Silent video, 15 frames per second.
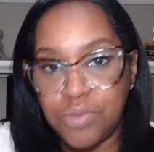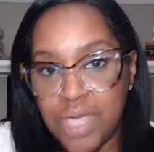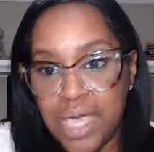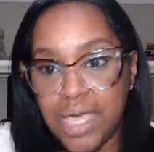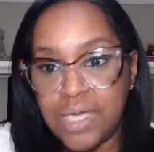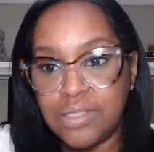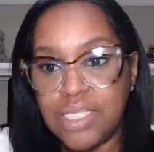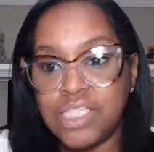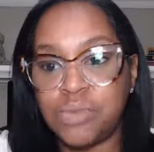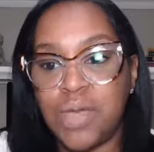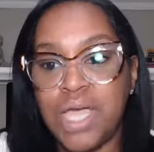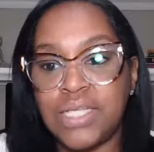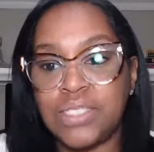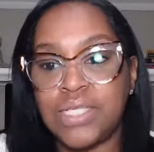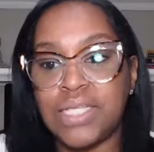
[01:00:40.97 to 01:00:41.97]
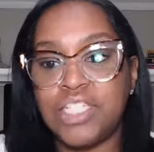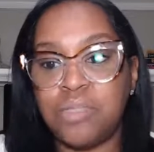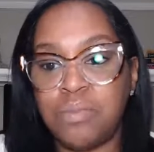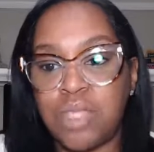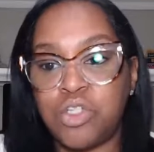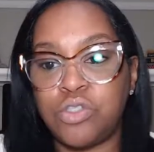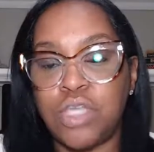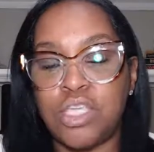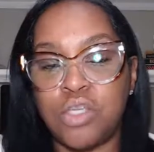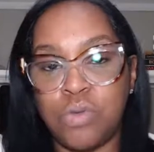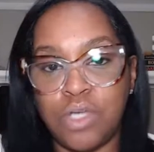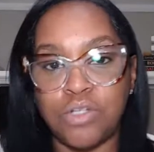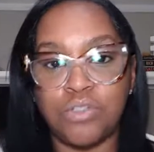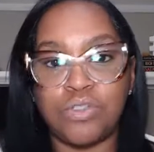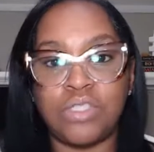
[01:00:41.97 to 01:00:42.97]
UK. That's why I said to make sure that you
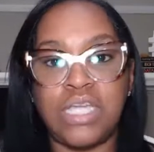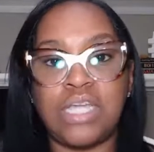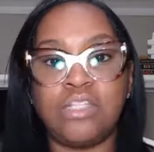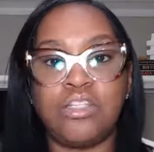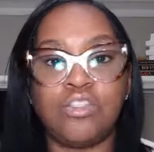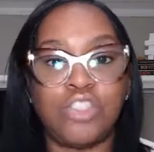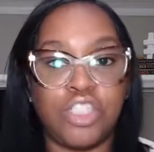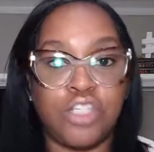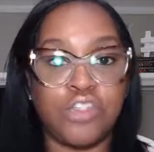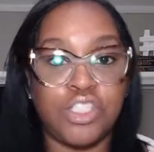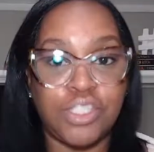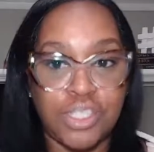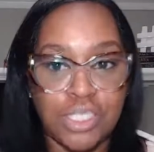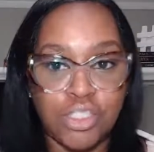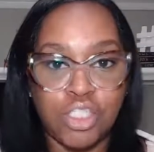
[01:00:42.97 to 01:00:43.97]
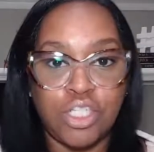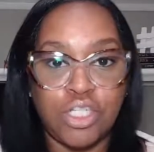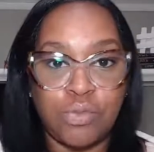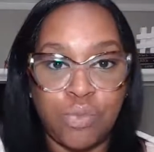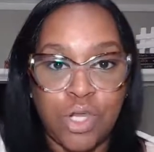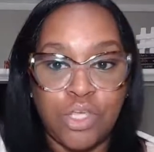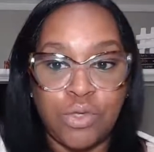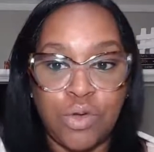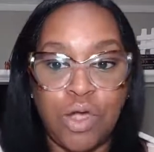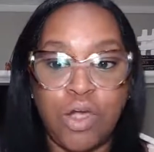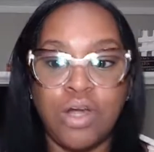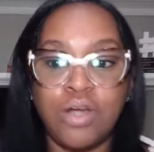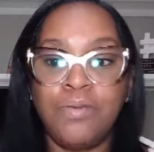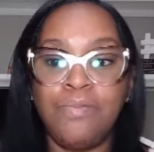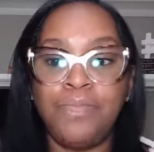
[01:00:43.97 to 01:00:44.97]
understand your jurisdiction and where you
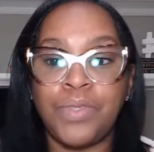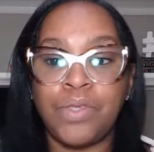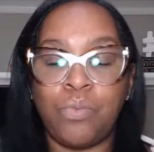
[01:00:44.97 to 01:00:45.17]
are.